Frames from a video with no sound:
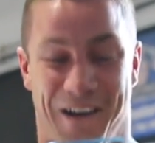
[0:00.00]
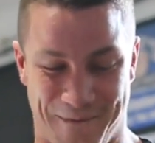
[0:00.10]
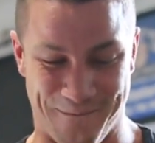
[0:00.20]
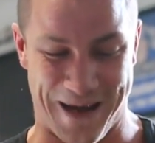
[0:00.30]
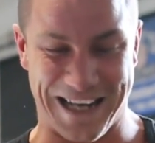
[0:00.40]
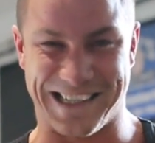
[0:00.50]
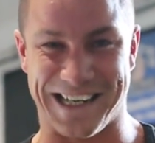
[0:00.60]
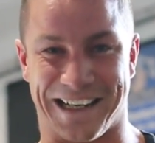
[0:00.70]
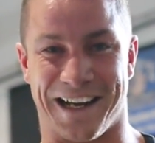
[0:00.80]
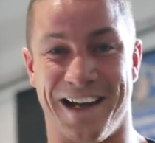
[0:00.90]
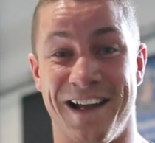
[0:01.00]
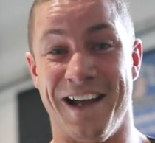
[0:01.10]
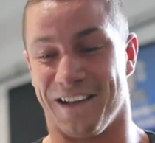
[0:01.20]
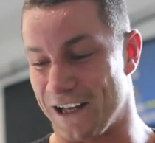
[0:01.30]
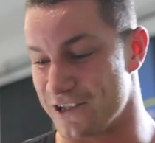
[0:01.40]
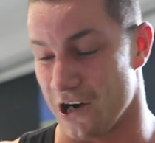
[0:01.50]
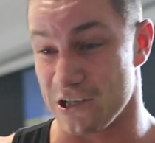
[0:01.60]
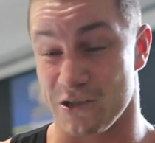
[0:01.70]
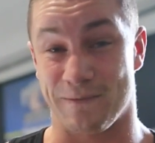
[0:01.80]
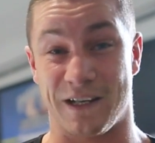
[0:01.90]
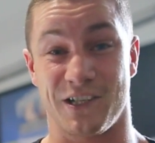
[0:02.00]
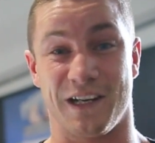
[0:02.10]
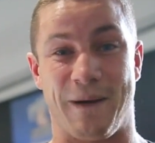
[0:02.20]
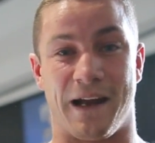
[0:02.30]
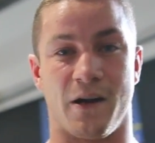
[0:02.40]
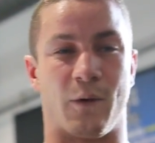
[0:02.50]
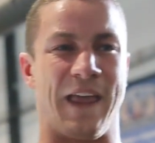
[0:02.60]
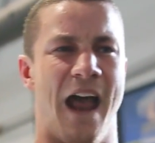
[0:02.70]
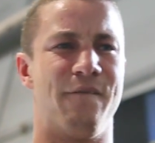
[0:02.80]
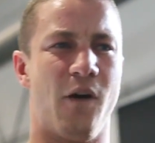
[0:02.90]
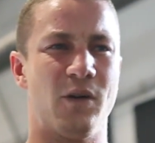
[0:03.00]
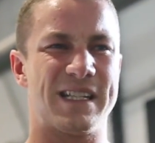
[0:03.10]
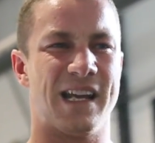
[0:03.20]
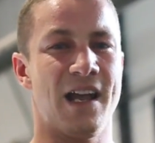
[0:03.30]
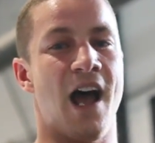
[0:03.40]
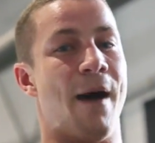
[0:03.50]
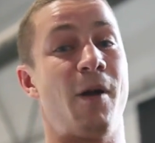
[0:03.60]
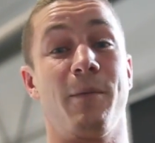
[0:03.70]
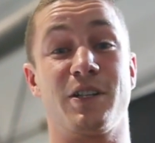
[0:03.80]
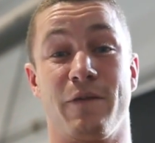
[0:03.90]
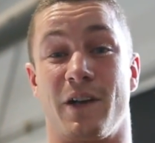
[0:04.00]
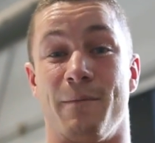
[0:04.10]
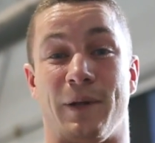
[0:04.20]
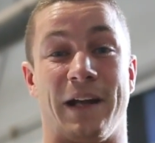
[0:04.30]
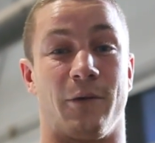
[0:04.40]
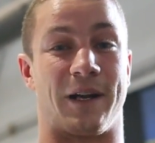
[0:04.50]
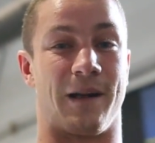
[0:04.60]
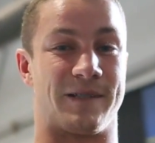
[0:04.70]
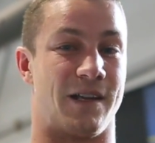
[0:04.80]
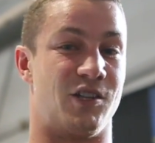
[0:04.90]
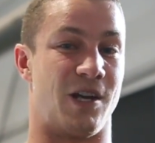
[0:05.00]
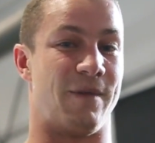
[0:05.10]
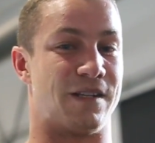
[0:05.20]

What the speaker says: Are amazing. Like Josh was mentioning, man, with headphones, I'm not much of a complainer when it comes to the gym.